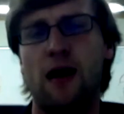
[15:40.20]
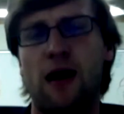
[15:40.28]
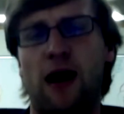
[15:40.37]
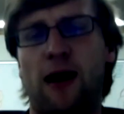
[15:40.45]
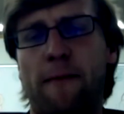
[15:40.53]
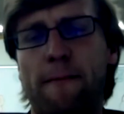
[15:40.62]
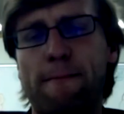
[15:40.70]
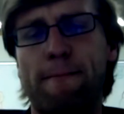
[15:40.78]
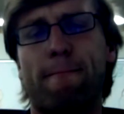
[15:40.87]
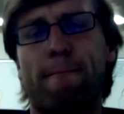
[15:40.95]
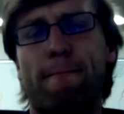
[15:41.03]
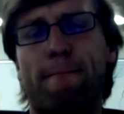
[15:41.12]

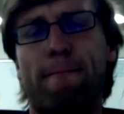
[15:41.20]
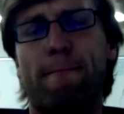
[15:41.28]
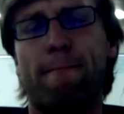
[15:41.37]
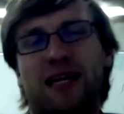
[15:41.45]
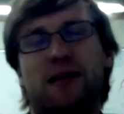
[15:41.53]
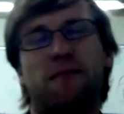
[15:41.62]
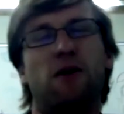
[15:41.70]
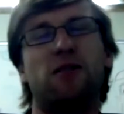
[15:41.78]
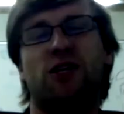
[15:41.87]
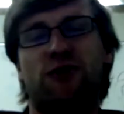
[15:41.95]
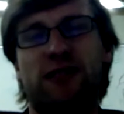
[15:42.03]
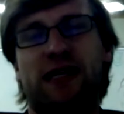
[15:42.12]
Um, I think the
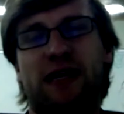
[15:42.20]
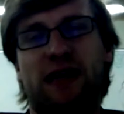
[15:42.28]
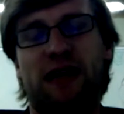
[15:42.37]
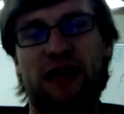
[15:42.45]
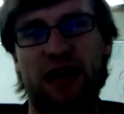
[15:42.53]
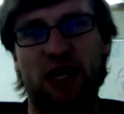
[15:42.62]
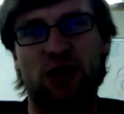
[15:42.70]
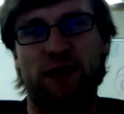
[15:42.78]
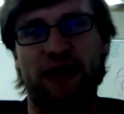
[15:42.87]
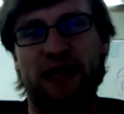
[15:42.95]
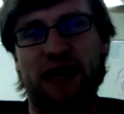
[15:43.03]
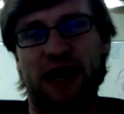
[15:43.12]
most interesting
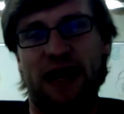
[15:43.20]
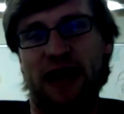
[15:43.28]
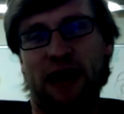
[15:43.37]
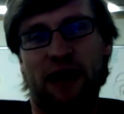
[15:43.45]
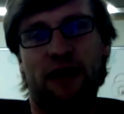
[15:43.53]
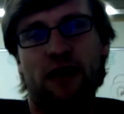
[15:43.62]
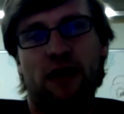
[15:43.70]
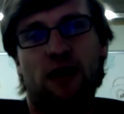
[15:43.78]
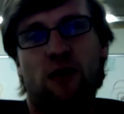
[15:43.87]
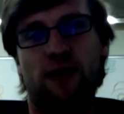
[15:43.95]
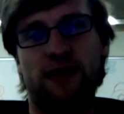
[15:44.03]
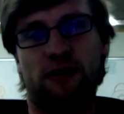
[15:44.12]
engagement that I had
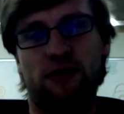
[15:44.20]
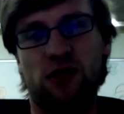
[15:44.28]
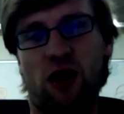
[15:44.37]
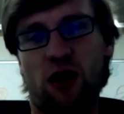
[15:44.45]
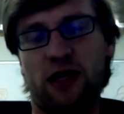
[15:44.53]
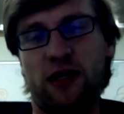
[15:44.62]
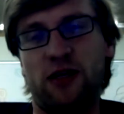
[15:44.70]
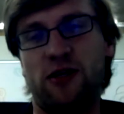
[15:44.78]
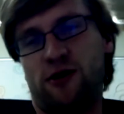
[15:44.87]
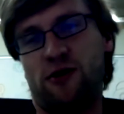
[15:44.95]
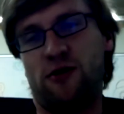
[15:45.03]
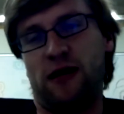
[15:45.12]
was I was
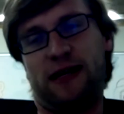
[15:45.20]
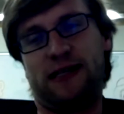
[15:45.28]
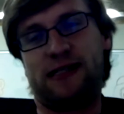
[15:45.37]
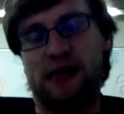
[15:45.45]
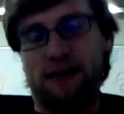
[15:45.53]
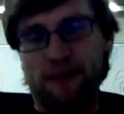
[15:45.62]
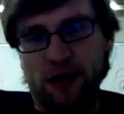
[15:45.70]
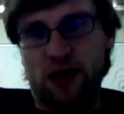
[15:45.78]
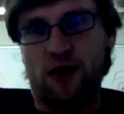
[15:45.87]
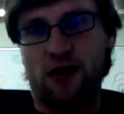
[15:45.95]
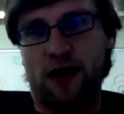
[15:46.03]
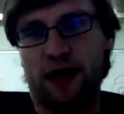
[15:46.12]
talking to an
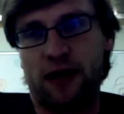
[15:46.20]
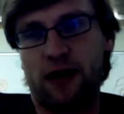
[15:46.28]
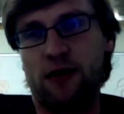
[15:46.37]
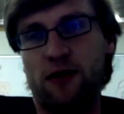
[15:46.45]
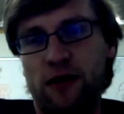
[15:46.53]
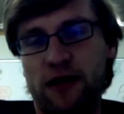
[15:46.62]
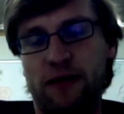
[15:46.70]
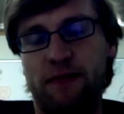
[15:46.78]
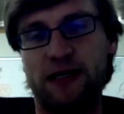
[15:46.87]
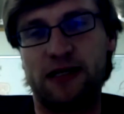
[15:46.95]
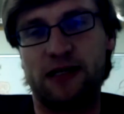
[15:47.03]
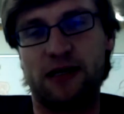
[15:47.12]
esteemed attorney who
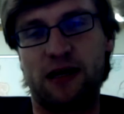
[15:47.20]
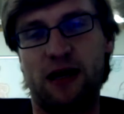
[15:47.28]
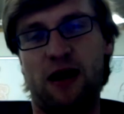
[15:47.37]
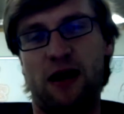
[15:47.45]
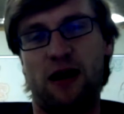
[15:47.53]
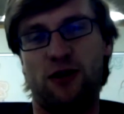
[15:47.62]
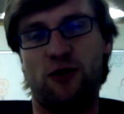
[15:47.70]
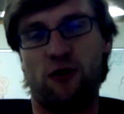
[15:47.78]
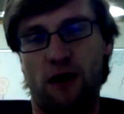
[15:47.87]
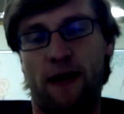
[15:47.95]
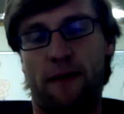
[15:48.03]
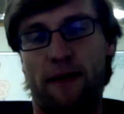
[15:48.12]
did business
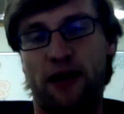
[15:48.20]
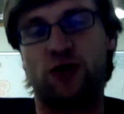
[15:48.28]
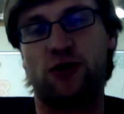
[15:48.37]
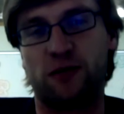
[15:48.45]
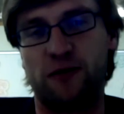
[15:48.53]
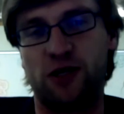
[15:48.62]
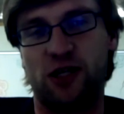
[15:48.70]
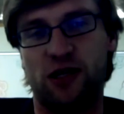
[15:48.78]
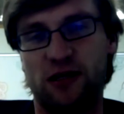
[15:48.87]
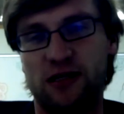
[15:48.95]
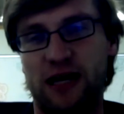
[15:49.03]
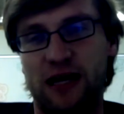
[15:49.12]
about money transmission
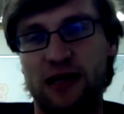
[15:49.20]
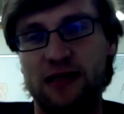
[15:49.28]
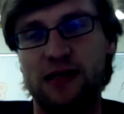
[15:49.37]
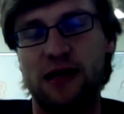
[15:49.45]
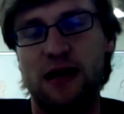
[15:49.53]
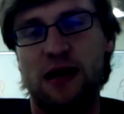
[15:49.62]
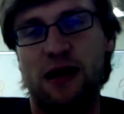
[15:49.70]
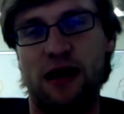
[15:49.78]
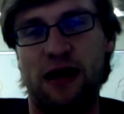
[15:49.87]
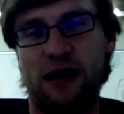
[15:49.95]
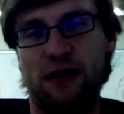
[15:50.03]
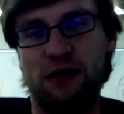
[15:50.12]
in the States
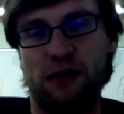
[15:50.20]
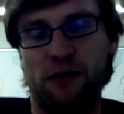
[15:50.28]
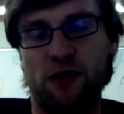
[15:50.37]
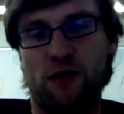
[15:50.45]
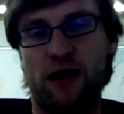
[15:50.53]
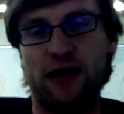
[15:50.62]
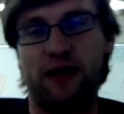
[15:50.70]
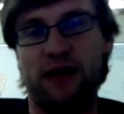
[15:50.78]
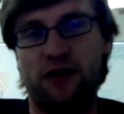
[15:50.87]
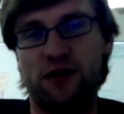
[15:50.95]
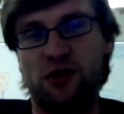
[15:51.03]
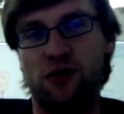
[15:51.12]
and some of the
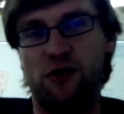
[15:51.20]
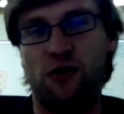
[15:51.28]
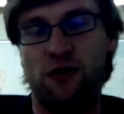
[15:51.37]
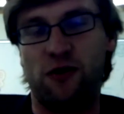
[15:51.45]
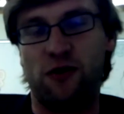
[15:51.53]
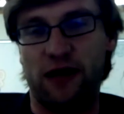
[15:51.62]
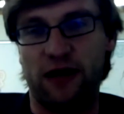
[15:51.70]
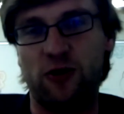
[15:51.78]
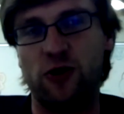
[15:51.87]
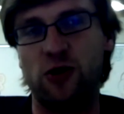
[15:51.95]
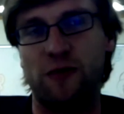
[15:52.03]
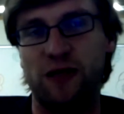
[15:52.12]
regulators who he had
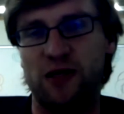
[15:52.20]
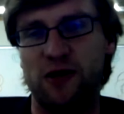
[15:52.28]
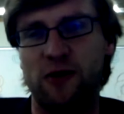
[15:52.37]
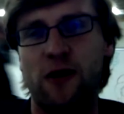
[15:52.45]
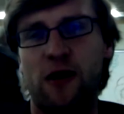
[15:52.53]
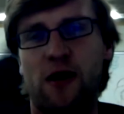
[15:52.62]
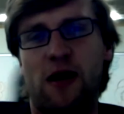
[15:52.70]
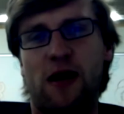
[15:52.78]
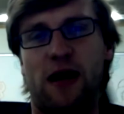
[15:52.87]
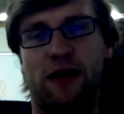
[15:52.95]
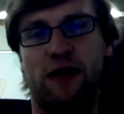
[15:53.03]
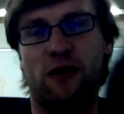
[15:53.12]
introduced me to.
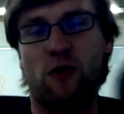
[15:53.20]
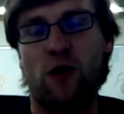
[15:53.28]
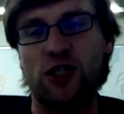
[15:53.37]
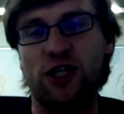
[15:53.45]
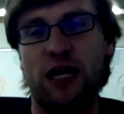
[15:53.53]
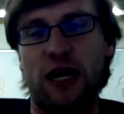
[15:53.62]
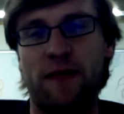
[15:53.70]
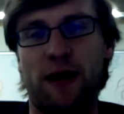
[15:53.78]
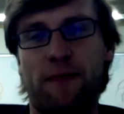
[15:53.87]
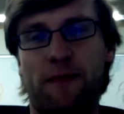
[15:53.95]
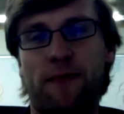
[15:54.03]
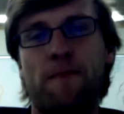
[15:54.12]
And the question came
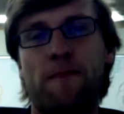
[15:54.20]
up,